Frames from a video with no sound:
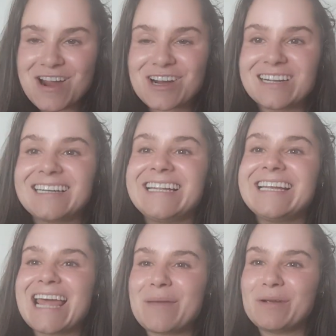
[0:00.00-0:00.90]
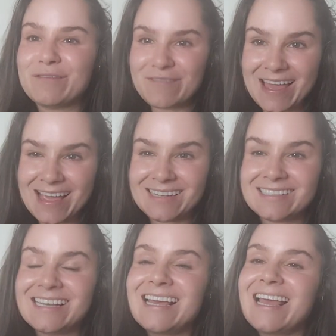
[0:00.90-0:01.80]
early labor
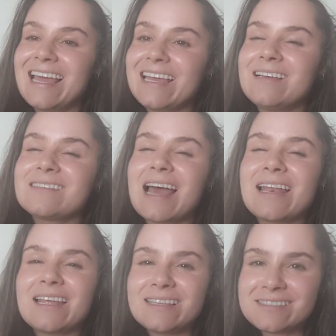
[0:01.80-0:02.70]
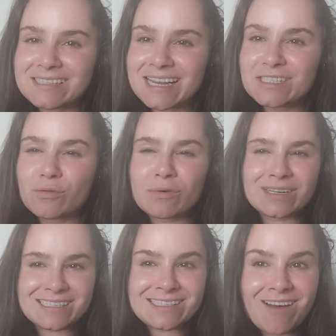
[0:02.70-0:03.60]
phase is an instinct or a
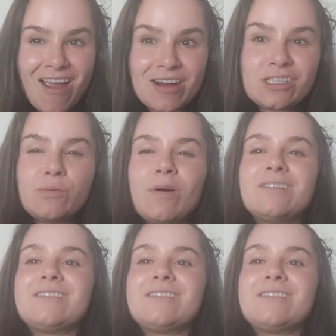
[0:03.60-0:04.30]
desire to want